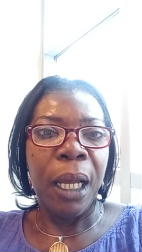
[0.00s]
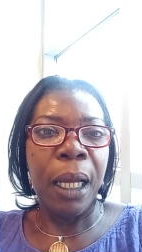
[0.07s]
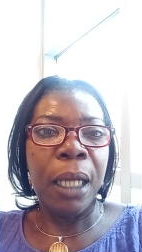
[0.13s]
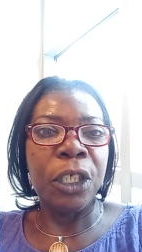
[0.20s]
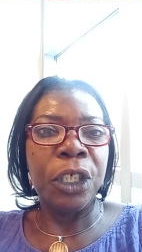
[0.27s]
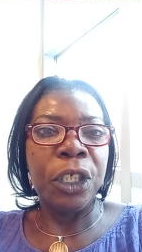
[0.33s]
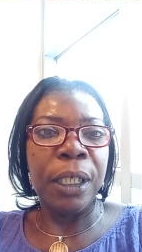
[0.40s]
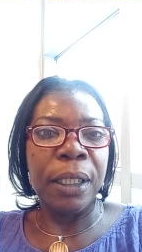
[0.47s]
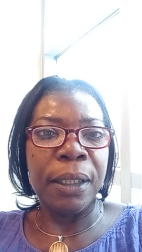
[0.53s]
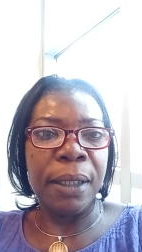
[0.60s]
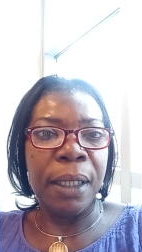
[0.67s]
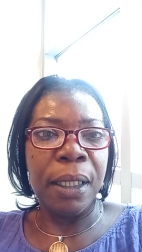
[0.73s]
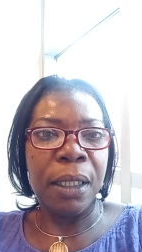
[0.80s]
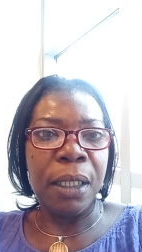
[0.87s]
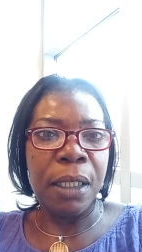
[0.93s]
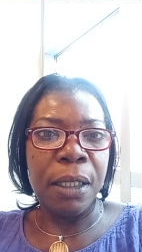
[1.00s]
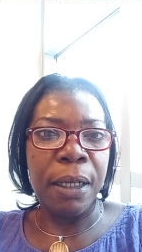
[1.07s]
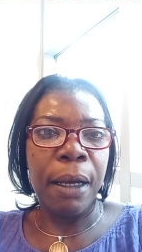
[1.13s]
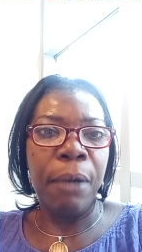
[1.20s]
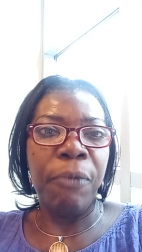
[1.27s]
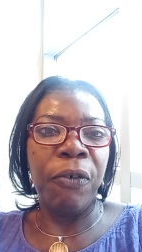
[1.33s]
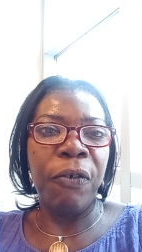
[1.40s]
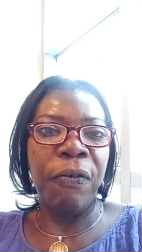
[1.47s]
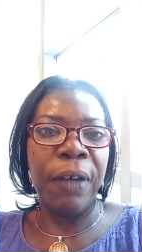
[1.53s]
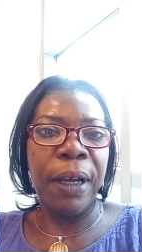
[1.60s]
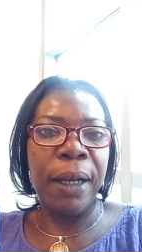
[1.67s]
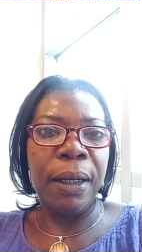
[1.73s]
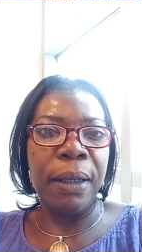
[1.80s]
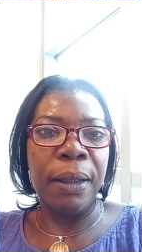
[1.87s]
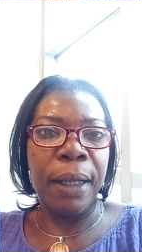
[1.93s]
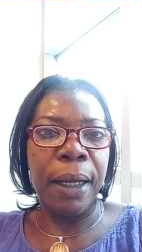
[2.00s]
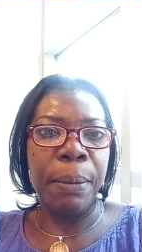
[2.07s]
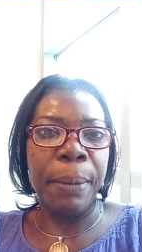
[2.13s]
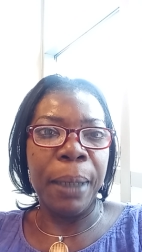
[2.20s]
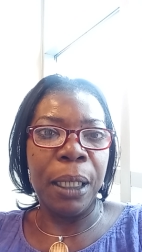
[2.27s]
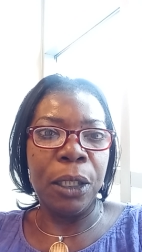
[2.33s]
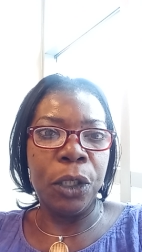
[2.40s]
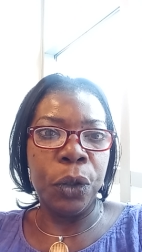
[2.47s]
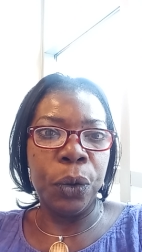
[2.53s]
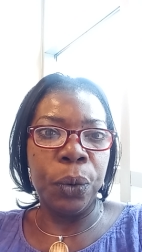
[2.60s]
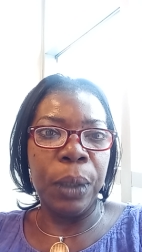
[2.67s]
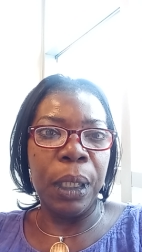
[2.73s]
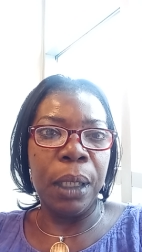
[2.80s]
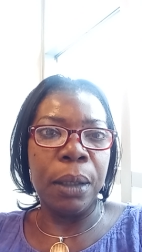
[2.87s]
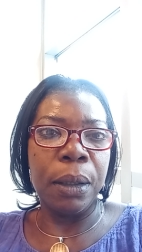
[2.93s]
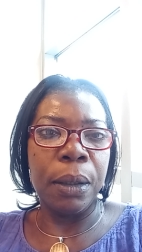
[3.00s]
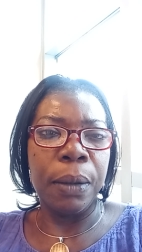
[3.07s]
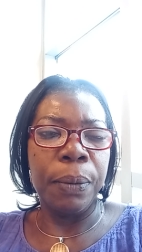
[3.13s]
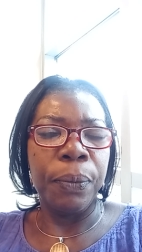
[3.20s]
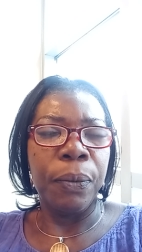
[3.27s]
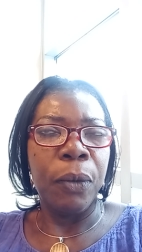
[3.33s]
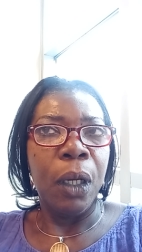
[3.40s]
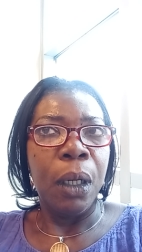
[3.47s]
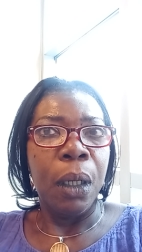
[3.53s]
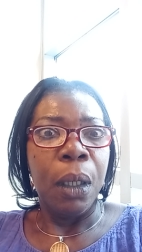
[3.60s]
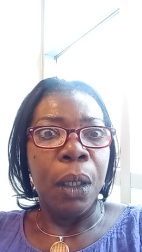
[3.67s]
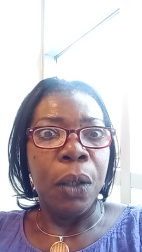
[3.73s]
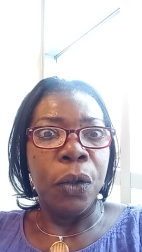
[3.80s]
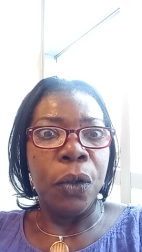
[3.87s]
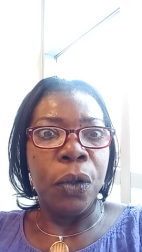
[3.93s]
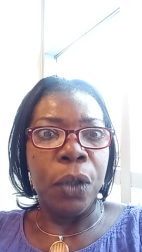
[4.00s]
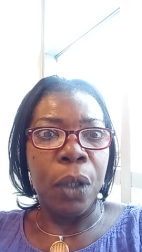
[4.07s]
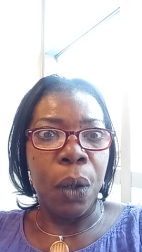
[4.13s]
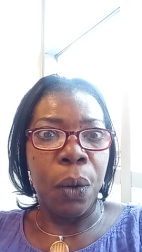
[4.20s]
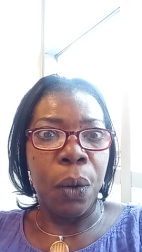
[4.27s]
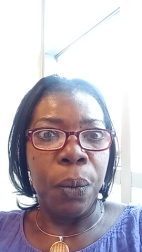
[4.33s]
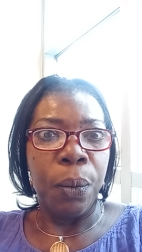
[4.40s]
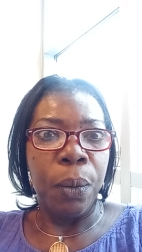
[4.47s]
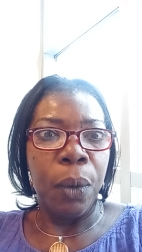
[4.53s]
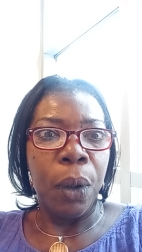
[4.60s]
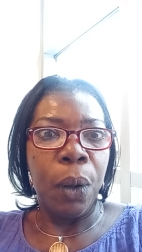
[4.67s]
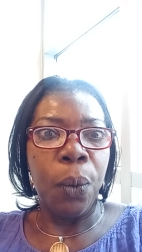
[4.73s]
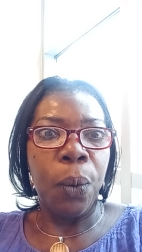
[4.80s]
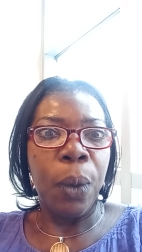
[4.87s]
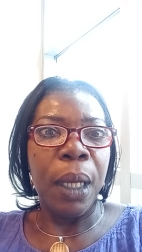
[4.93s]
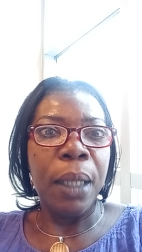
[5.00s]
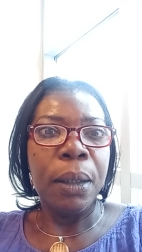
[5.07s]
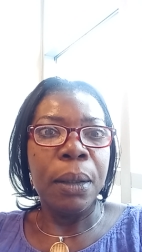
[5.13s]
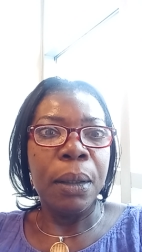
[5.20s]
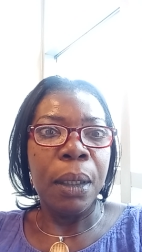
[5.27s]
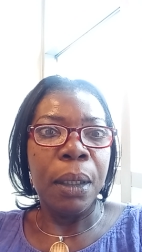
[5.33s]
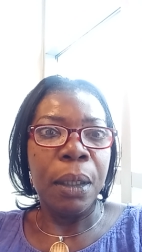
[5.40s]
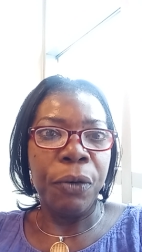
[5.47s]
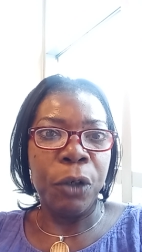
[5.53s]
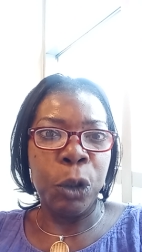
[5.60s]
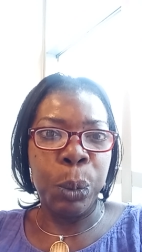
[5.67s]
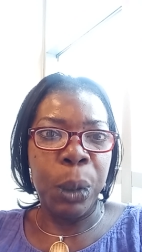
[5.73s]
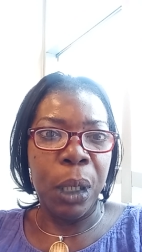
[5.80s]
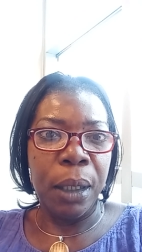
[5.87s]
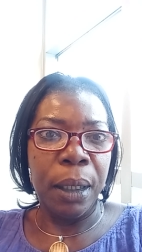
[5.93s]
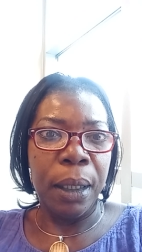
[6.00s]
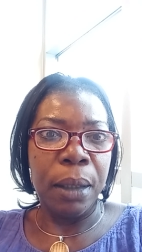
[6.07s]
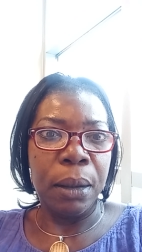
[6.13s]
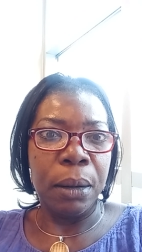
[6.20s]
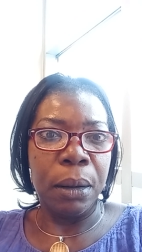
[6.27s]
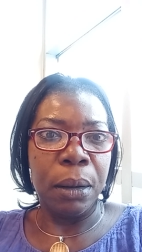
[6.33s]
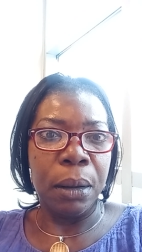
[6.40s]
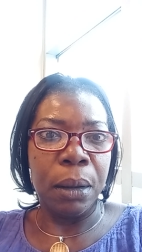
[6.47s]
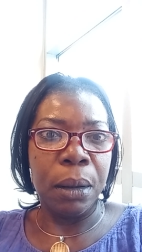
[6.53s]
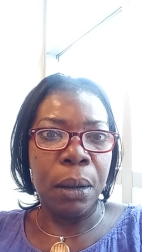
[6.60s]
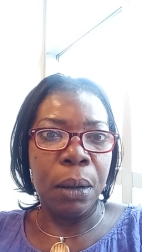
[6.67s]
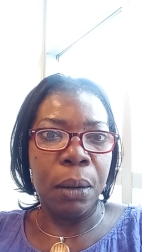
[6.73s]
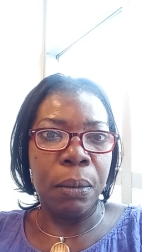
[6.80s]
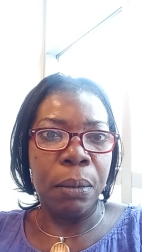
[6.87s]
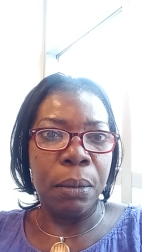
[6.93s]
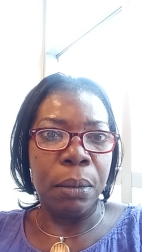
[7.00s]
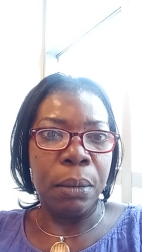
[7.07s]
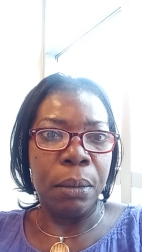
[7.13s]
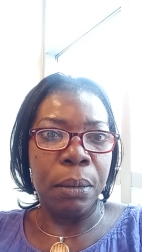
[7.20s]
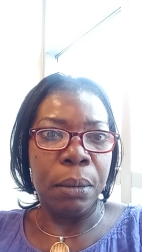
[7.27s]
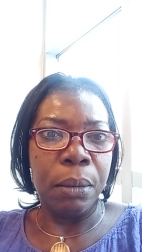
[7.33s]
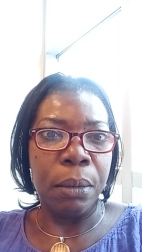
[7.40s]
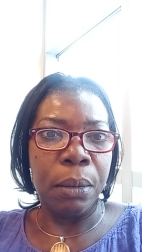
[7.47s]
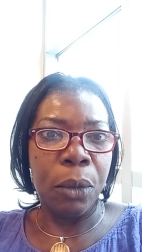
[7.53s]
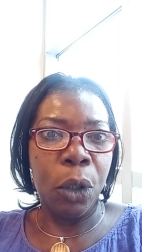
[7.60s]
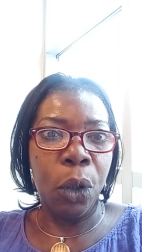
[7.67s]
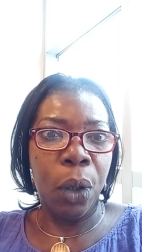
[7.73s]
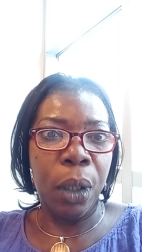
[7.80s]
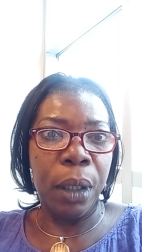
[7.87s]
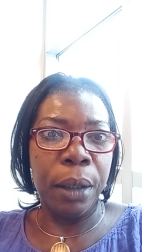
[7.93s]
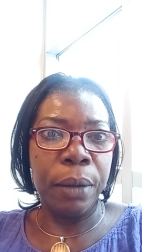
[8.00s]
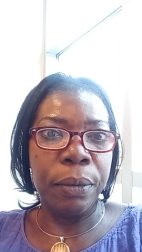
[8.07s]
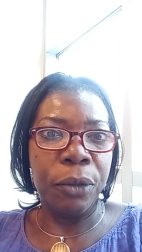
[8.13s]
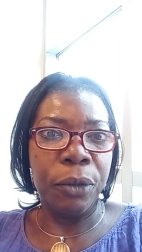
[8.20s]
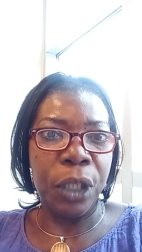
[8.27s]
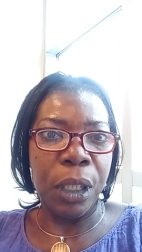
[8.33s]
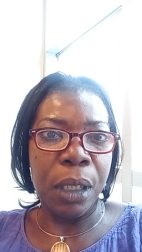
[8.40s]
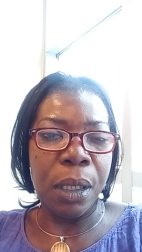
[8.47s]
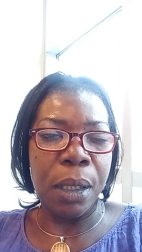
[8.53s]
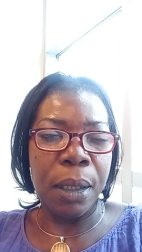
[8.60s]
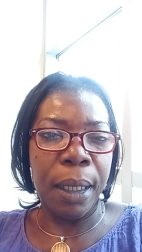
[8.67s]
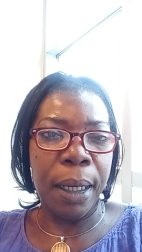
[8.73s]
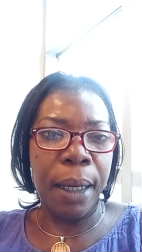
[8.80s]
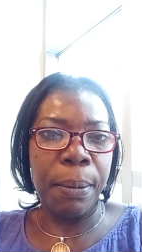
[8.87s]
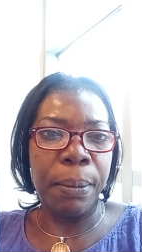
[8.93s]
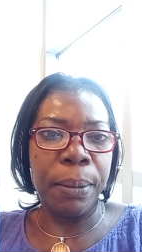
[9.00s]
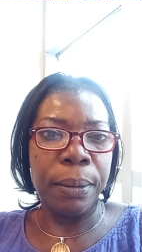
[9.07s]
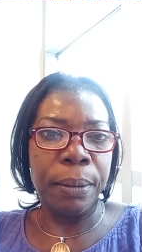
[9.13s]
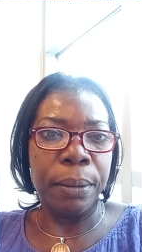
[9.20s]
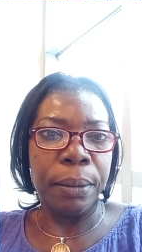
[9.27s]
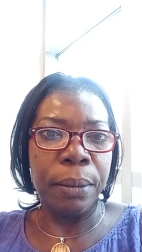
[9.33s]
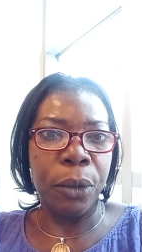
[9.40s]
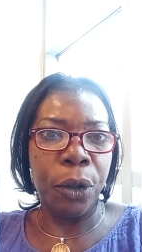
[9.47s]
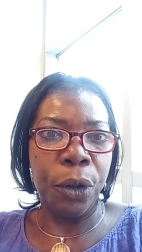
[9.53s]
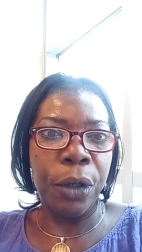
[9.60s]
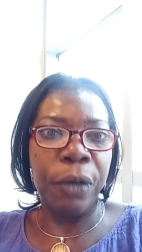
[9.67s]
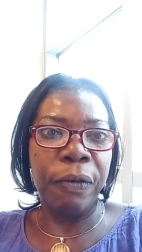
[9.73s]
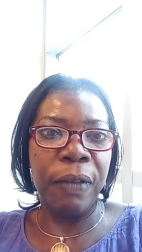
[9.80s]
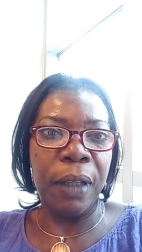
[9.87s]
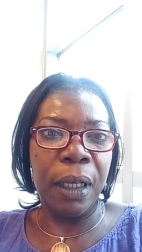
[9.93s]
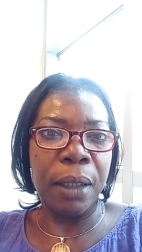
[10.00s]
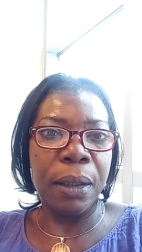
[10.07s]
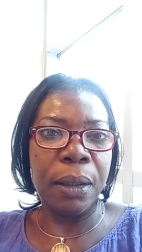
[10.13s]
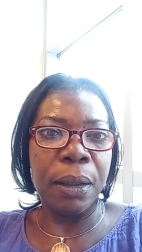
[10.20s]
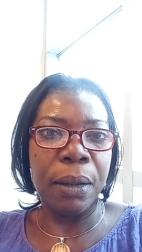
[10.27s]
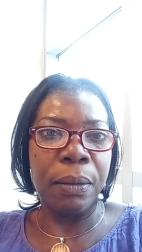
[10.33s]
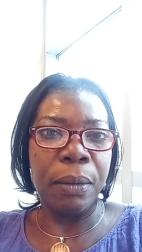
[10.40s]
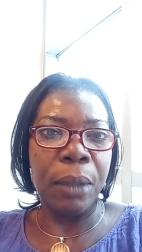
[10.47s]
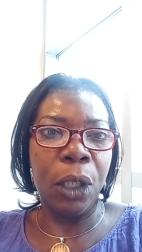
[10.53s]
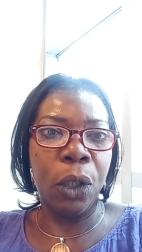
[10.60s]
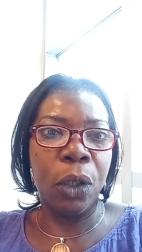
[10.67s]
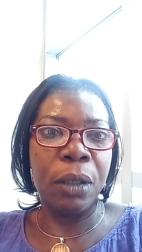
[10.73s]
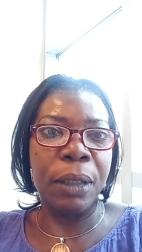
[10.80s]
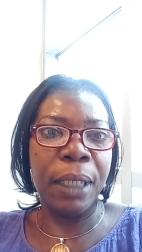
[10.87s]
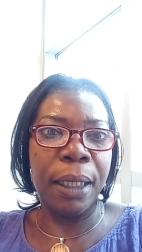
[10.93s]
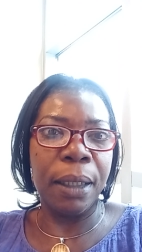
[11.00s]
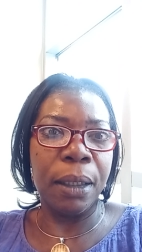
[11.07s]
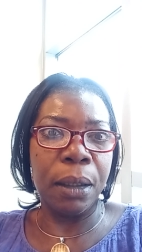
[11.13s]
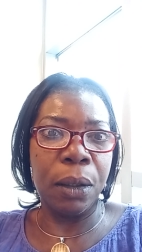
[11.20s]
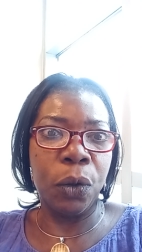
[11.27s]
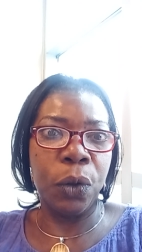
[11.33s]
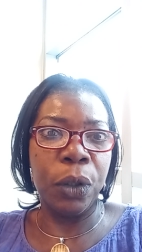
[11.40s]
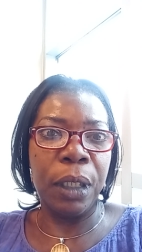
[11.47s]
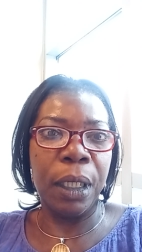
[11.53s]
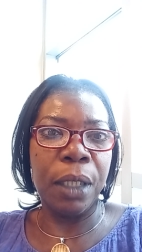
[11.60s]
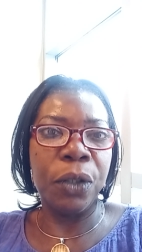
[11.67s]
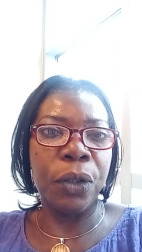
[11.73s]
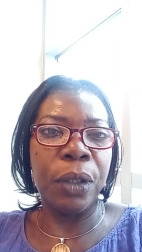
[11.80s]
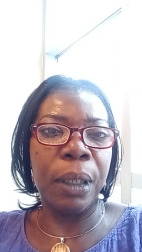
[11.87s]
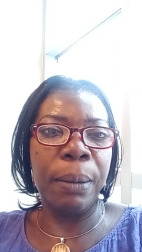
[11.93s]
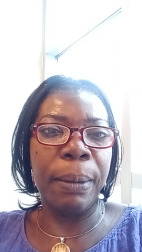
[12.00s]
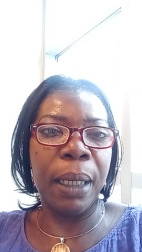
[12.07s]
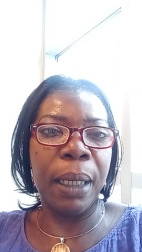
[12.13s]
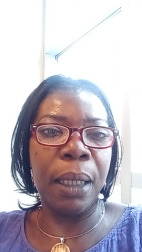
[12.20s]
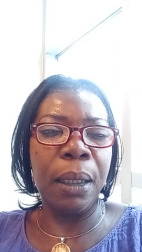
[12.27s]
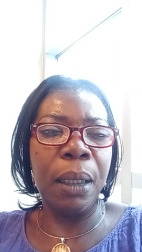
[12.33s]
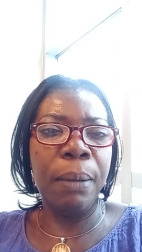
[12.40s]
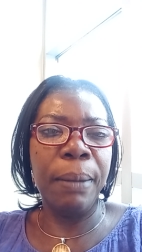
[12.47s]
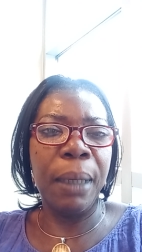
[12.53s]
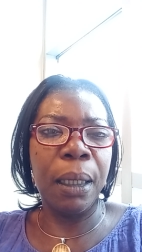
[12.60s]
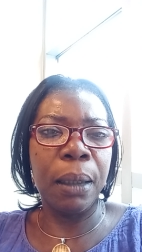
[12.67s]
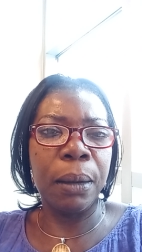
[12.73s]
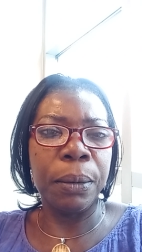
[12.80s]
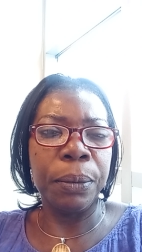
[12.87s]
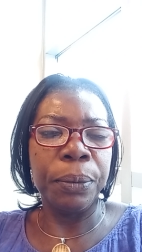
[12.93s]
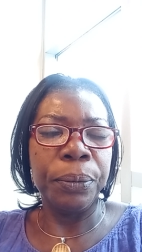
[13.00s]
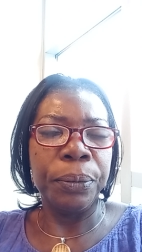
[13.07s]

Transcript: and she extended the time for filing that by two weeks. So, when the respondent's lawyer, Jason Tam, heard of this, he contacted the court yesterday by email